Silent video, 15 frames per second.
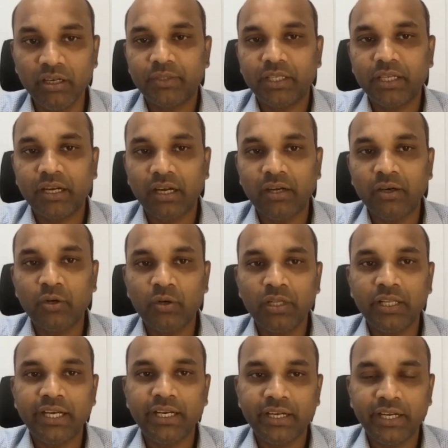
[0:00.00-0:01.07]
the control
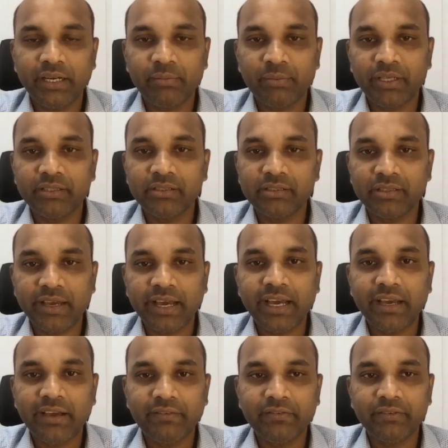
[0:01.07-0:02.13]
that enterprises
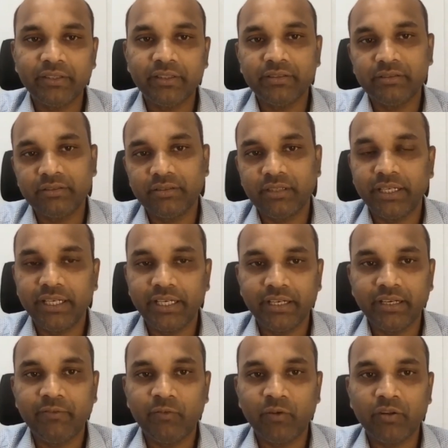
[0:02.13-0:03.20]
have is
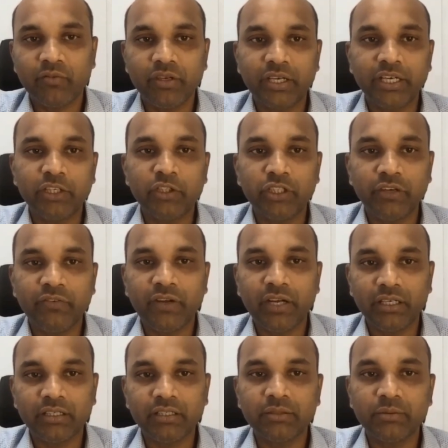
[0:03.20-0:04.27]
again one of the crucial
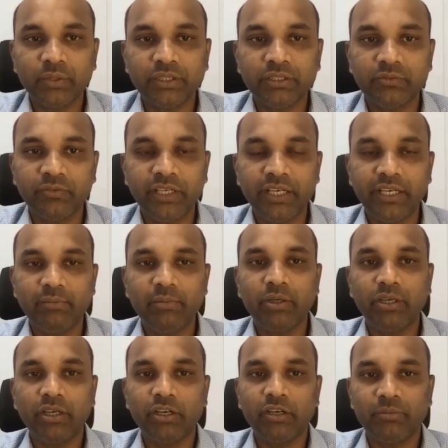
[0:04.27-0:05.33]
factors which we are able
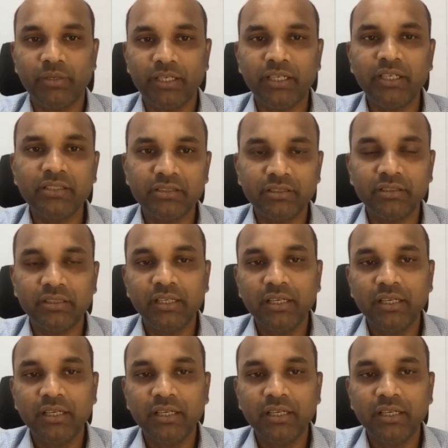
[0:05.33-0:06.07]
to accommodate.